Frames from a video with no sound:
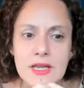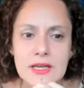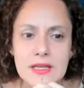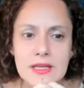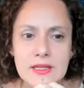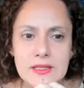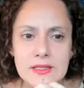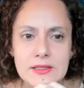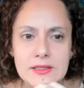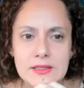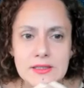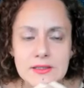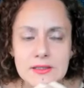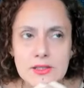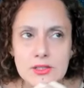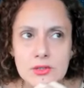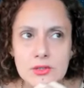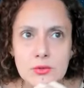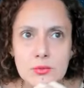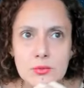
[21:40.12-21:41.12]
It, it
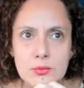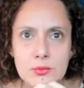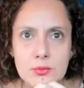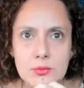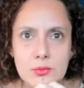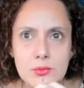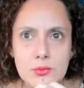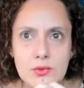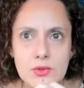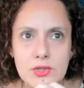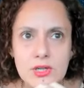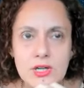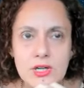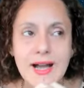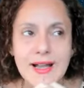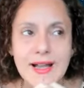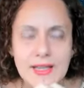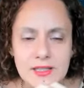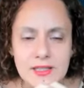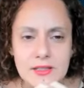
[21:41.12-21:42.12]
you know,
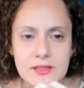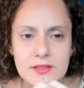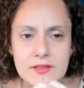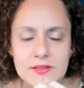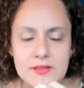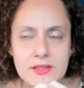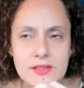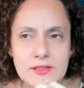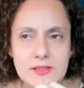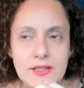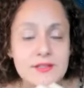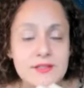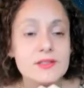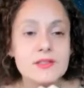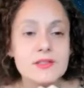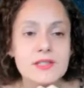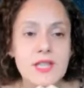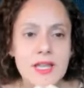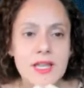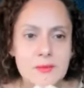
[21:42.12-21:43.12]
kindness, it
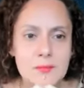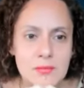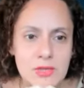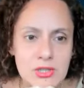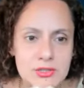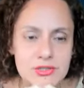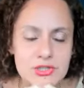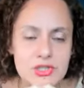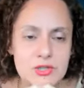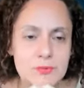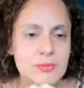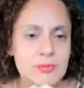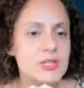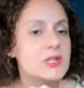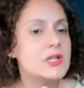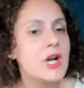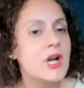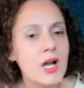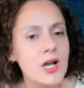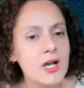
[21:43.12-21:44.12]
doesn't take much to be
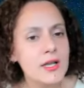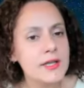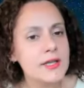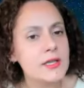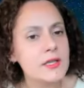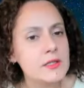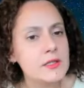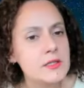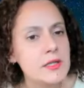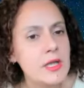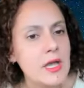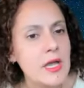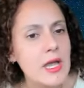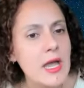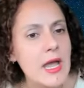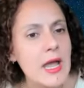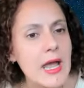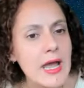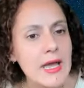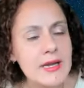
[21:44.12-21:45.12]
kind.
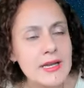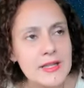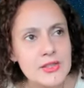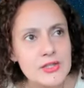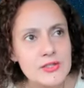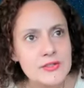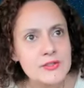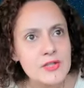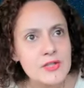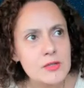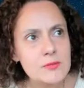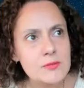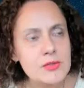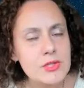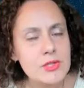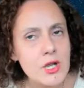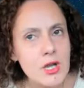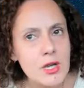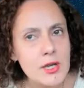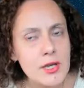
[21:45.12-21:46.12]
And at the same
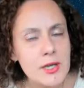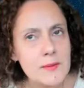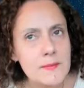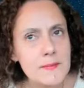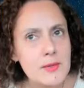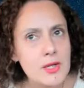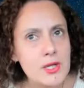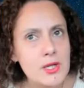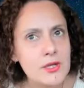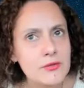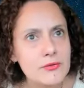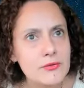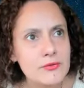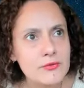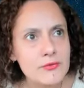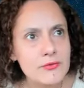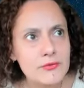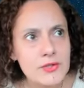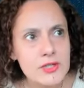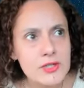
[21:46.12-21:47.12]
time, it
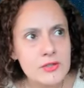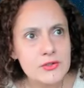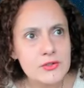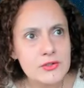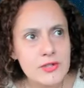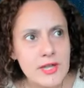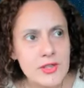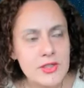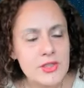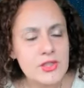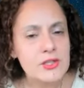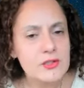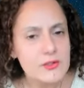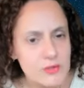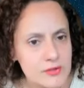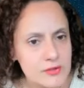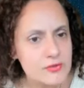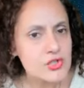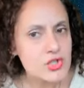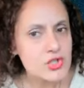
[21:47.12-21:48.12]
feels like things
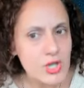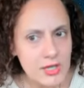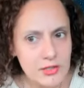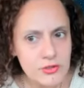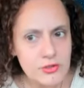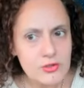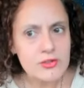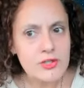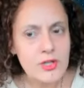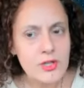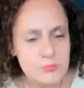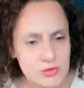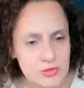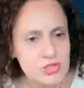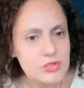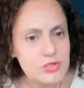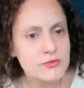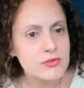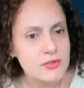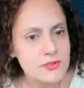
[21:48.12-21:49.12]
have changed some,
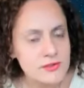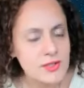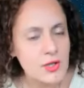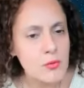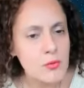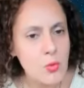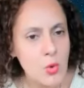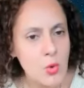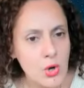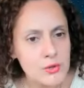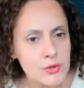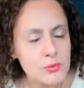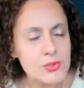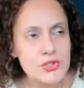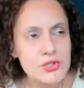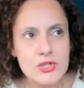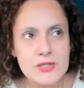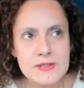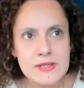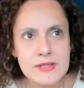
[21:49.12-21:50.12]
shifted somewhat,
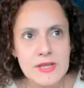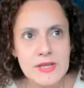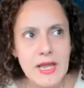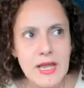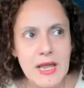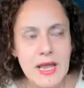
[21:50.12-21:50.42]
which is